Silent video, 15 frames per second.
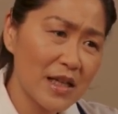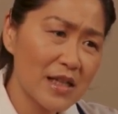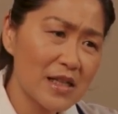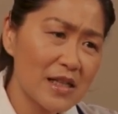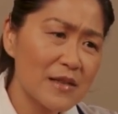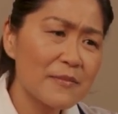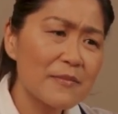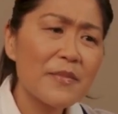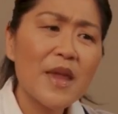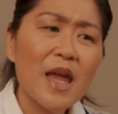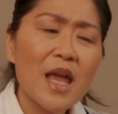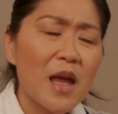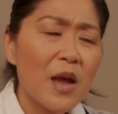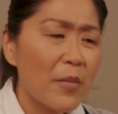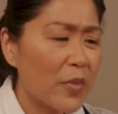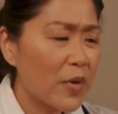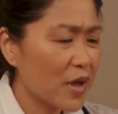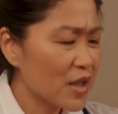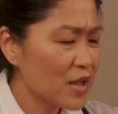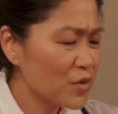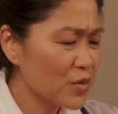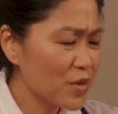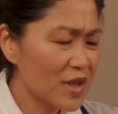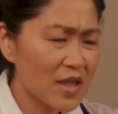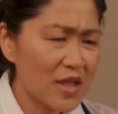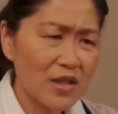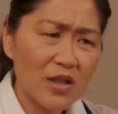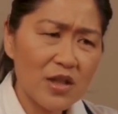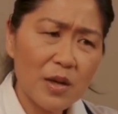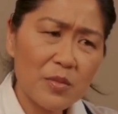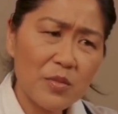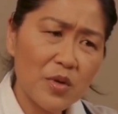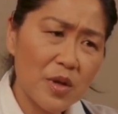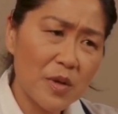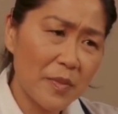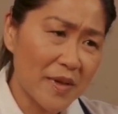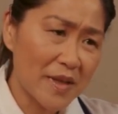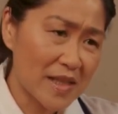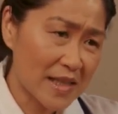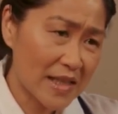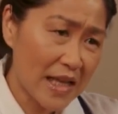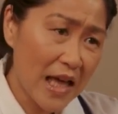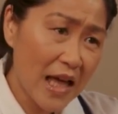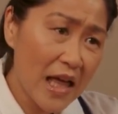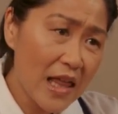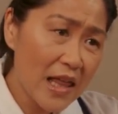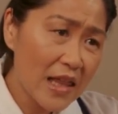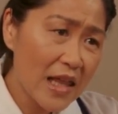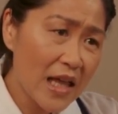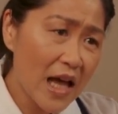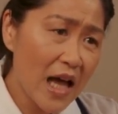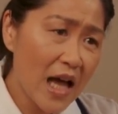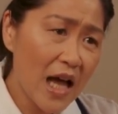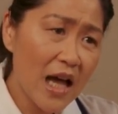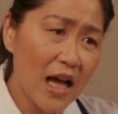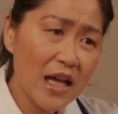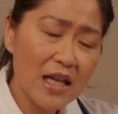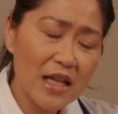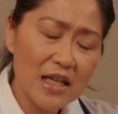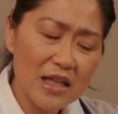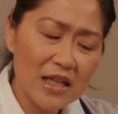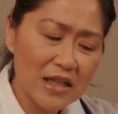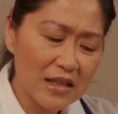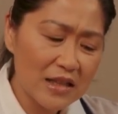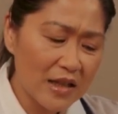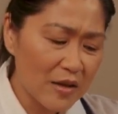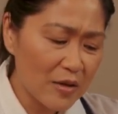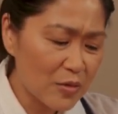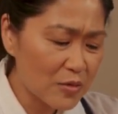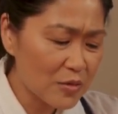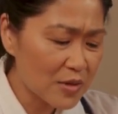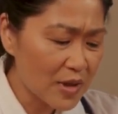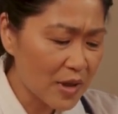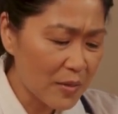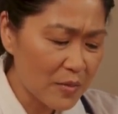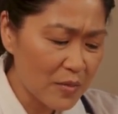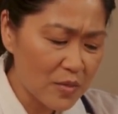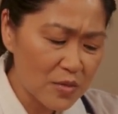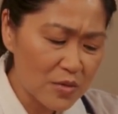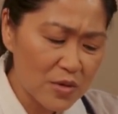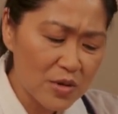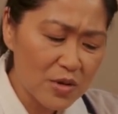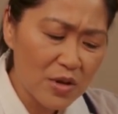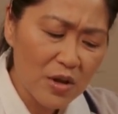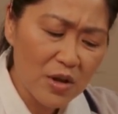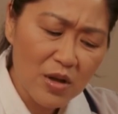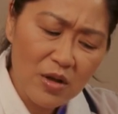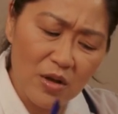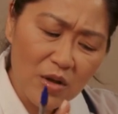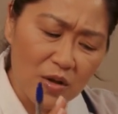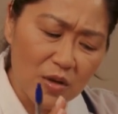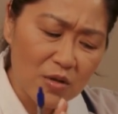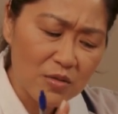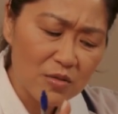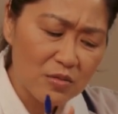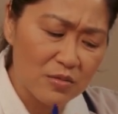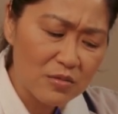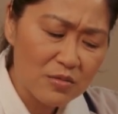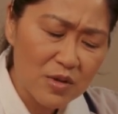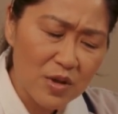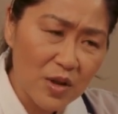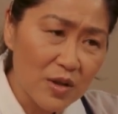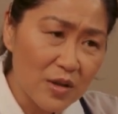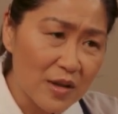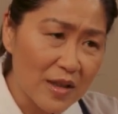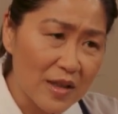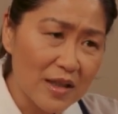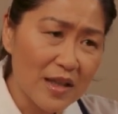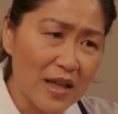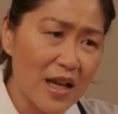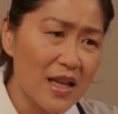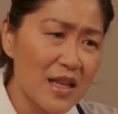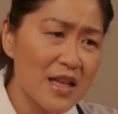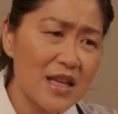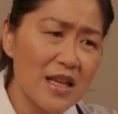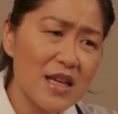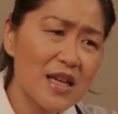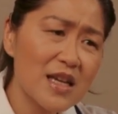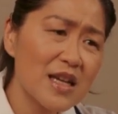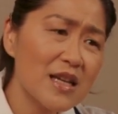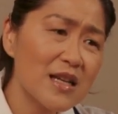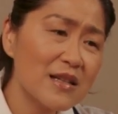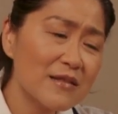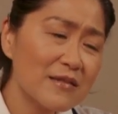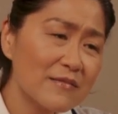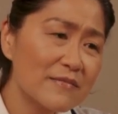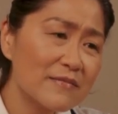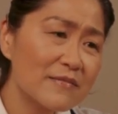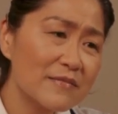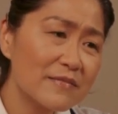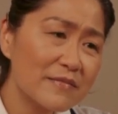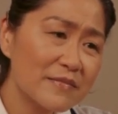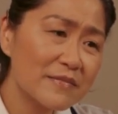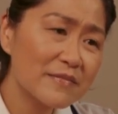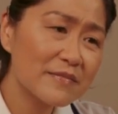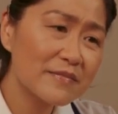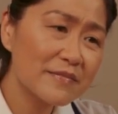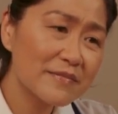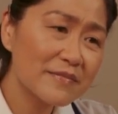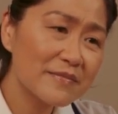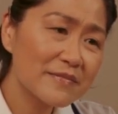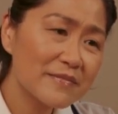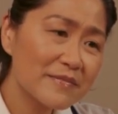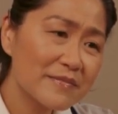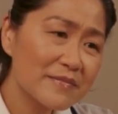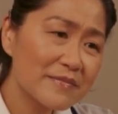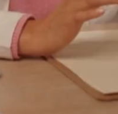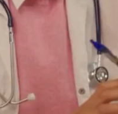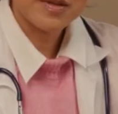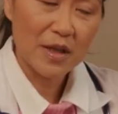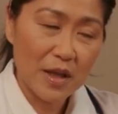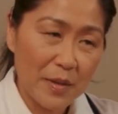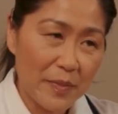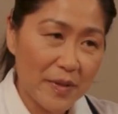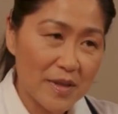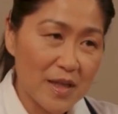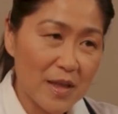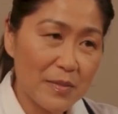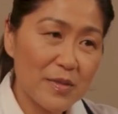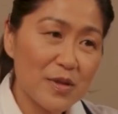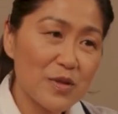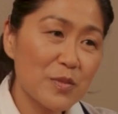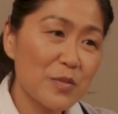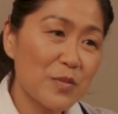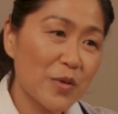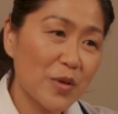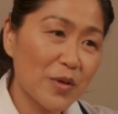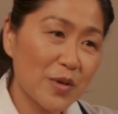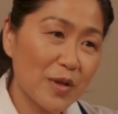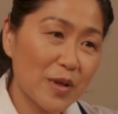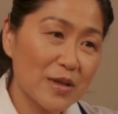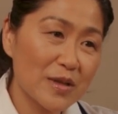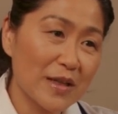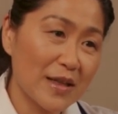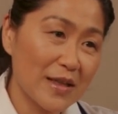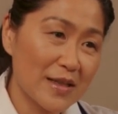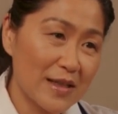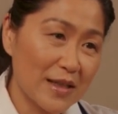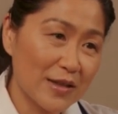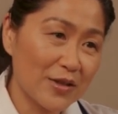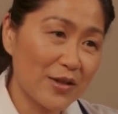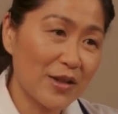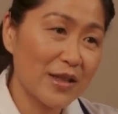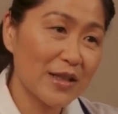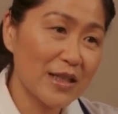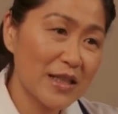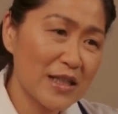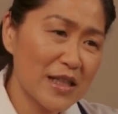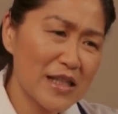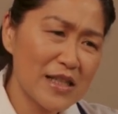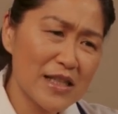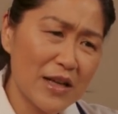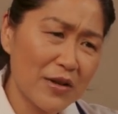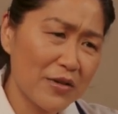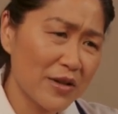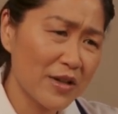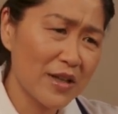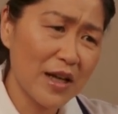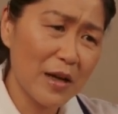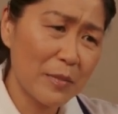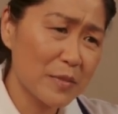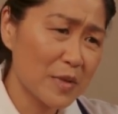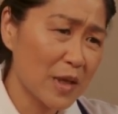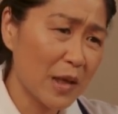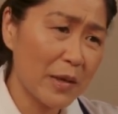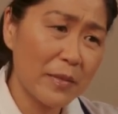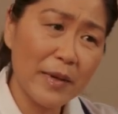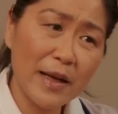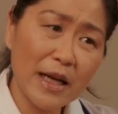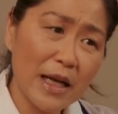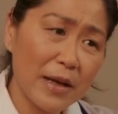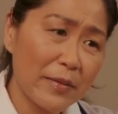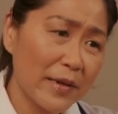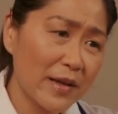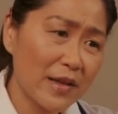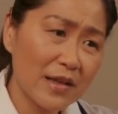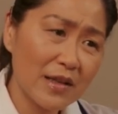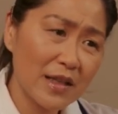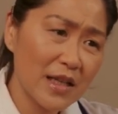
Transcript: The great thing about resistant starch is that your body can't break it down to release the glucose. So the resistant starch stays in your gut and it behaves like fiber. It feeds the good bacteria in your gut.